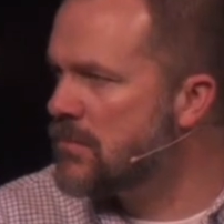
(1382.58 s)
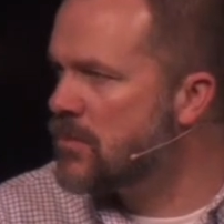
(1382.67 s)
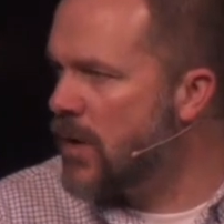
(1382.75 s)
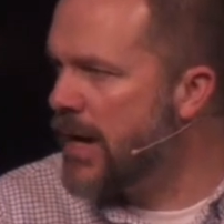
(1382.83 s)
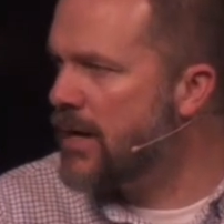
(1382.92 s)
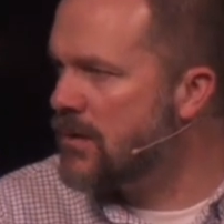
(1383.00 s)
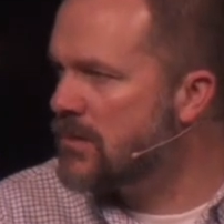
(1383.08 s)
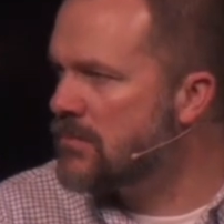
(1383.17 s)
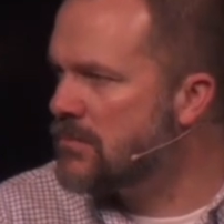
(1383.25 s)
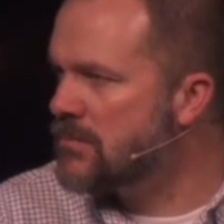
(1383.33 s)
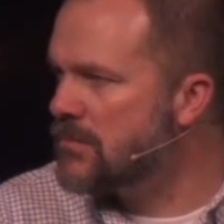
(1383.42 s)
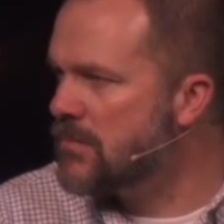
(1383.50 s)
Right?
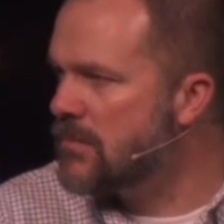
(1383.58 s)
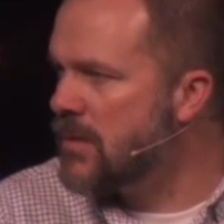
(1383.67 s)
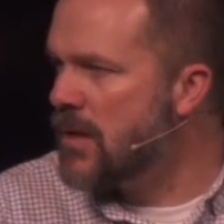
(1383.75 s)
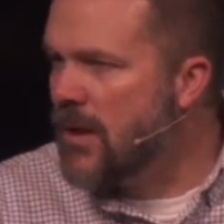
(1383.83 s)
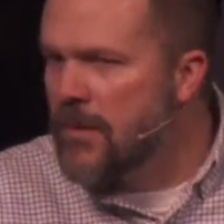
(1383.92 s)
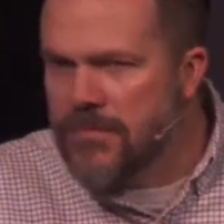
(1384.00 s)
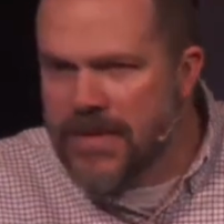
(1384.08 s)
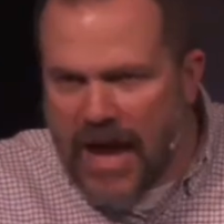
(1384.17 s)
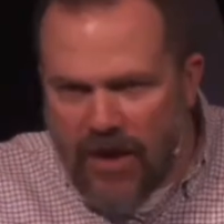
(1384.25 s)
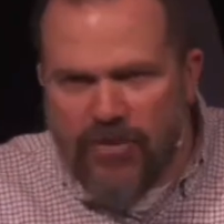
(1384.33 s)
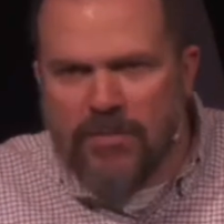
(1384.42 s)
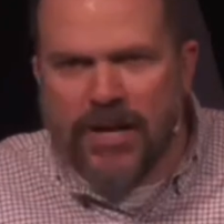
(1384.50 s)

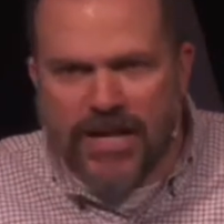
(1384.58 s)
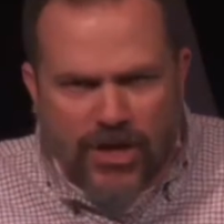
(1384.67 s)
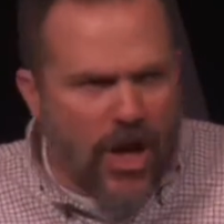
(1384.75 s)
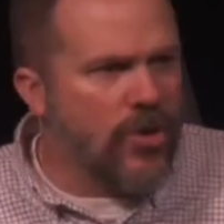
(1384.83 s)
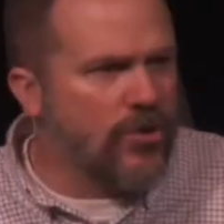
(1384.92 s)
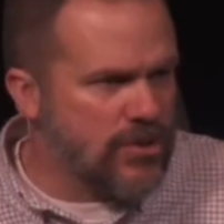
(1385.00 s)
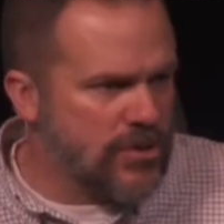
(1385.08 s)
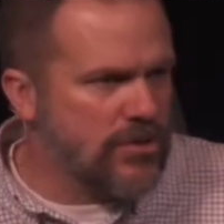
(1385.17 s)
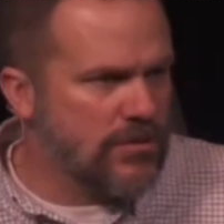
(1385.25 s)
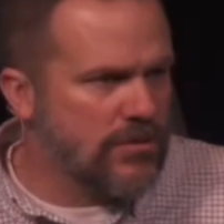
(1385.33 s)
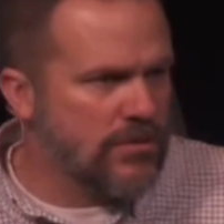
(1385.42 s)
Everybody knows